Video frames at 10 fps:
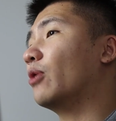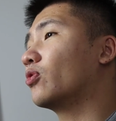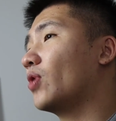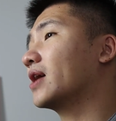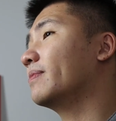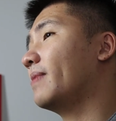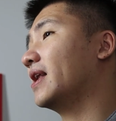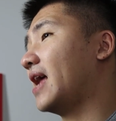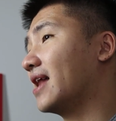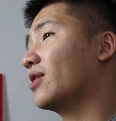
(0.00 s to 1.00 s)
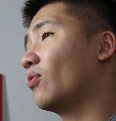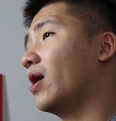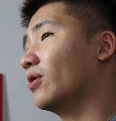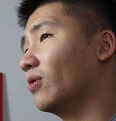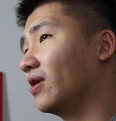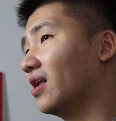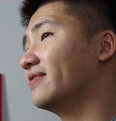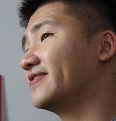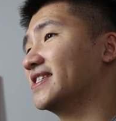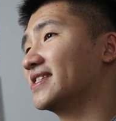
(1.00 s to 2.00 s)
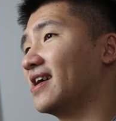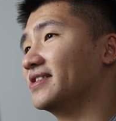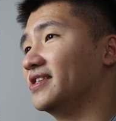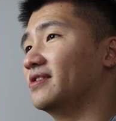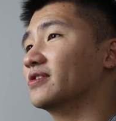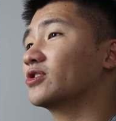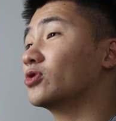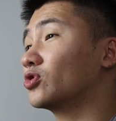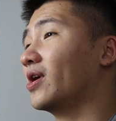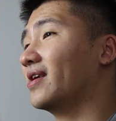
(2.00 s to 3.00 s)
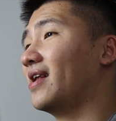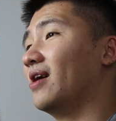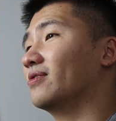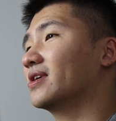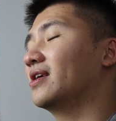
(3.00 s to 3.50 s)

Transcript: I would recommend anyone who loves these ideas to try it out.